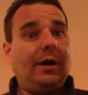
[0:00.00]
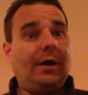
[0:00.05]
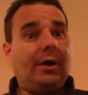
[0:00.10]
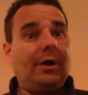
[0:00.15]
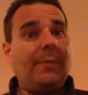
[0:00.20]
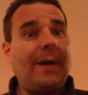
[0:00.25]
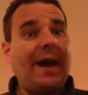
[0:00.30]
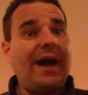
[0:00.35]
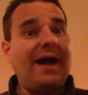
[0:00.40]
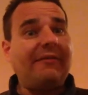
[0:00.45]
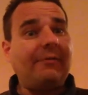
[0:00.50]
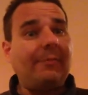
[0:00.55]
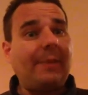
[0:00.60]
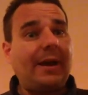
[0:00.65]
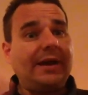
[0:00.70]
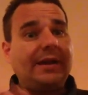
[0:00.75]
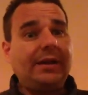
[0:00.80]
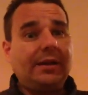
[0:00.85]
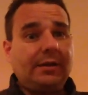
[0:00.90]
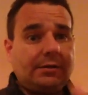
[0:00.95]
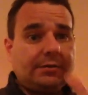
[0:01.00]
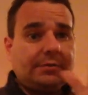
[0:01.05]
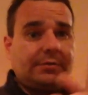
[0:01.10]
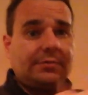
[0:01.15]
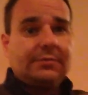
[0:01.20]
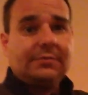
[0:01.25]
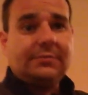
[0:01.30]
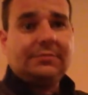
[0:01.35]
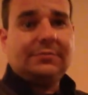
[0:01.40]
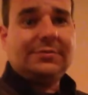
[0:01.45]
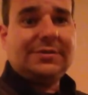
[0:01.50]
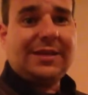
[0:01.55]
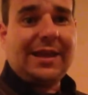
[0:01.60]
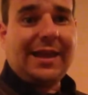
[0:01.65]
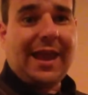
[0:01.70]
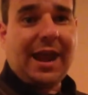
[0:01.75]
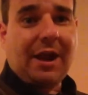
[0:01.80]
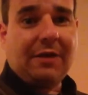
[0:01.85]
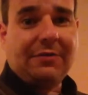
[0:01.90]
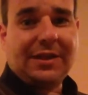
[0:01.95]
Goodbye, everybody. Take
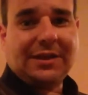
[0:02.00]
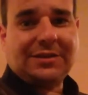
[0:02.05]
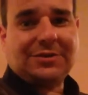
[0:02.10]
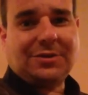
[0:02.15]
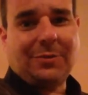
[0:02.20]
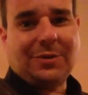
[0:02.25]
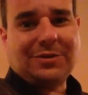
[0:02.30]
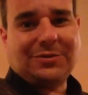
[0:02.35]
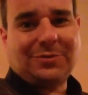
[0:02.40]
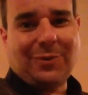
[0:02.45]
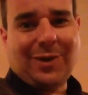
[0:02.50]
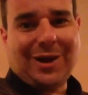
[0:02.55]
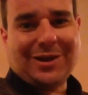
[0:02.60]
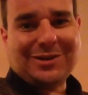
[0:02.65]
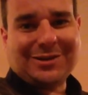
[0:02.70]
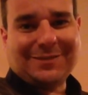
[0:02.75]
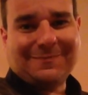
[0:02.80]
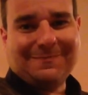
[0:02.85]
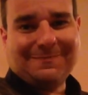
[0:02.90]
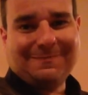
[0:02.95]
care. Thanks so much for watching.